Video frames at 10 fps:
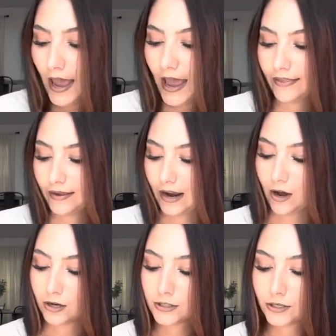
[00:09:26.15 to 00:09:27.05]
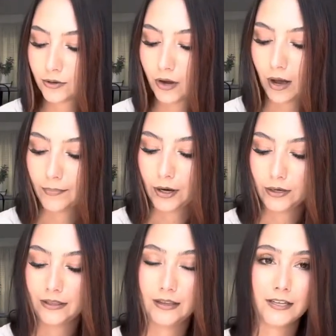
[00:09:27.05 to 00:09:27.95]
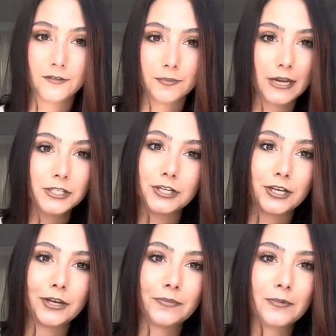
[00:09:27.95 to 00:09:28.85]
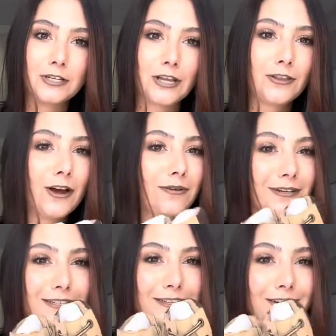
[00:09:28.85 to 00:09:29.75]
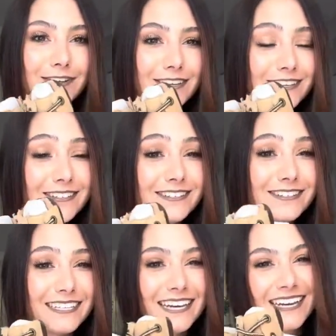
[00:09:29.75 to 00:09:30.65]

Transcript: And then I also got Bodie these from H&M, which I thought were so cute.